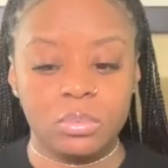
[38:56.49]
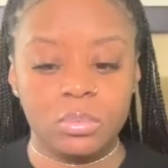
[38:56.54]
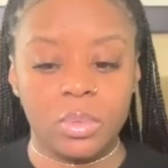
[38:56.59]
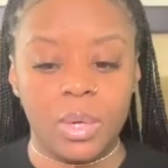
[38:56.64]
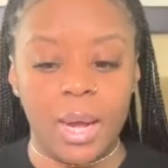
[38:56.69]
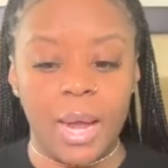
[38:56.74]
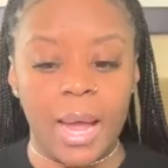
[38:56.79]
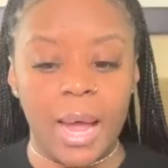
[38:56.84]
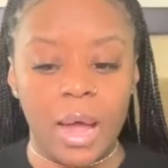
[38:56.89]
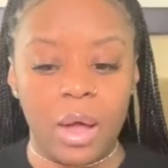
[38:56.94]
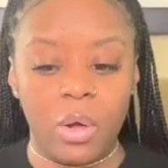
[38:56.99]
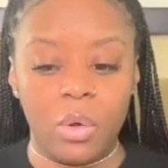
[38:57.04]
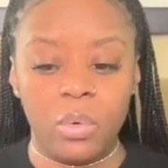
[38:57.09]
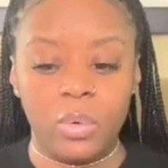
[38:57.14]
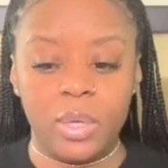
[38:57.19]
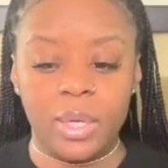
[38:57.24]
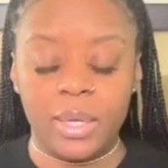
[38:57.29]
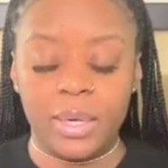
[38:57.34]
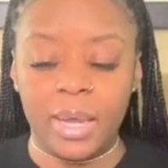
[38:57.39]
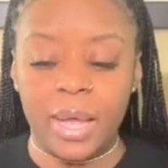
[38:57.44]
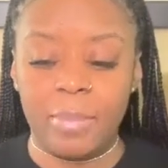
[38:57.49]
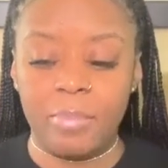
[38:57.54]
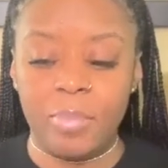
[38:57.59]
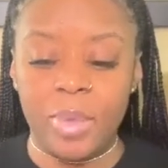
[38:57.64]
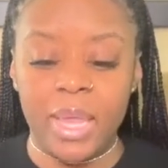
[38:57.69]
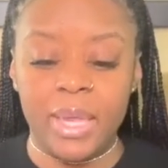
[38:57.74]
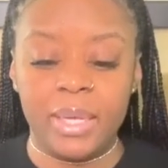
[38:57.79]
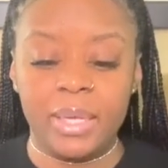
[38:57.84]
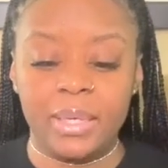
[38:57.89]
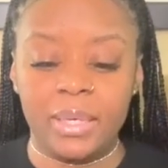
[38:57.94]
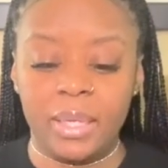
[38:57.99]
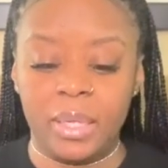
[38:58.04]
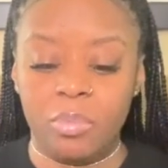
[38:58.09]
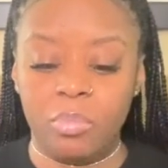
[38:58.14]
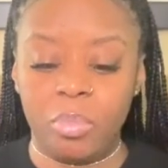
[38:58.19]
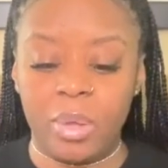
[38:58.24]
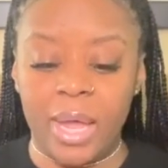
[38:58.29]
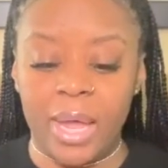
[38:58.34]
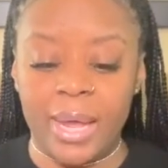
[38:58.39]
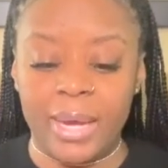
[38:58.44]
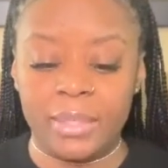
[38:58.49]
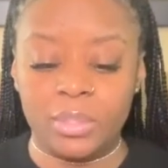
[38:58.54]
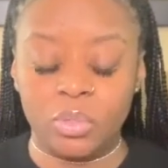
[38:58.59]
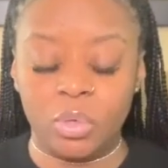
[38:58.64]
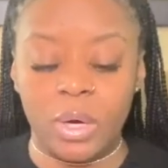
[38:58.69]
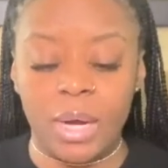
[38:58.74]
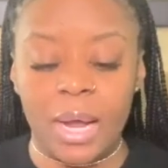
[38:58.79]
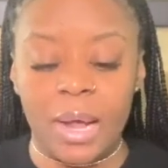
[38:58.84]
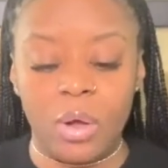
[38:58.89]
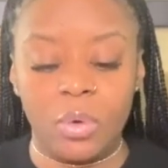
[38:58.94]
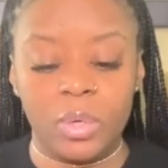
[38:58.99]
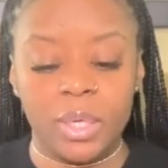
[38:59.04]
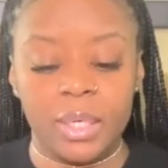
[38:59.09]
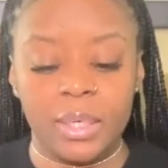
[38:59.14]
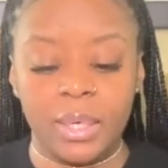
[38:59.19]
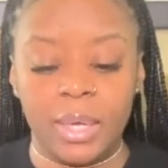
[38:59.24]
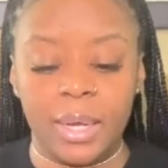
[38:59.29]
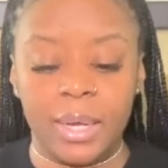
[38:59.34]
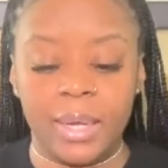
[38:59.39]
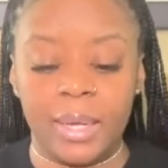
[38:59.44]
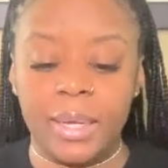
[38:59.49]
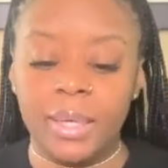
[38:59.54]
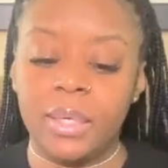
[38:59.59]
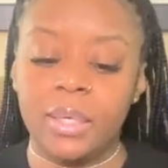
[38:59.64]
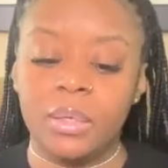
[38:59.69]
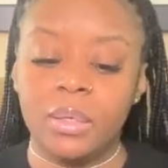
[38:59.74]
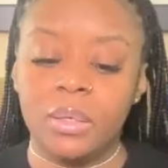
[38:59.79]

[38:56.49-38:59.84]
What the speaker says: how can I make an impact, or how can I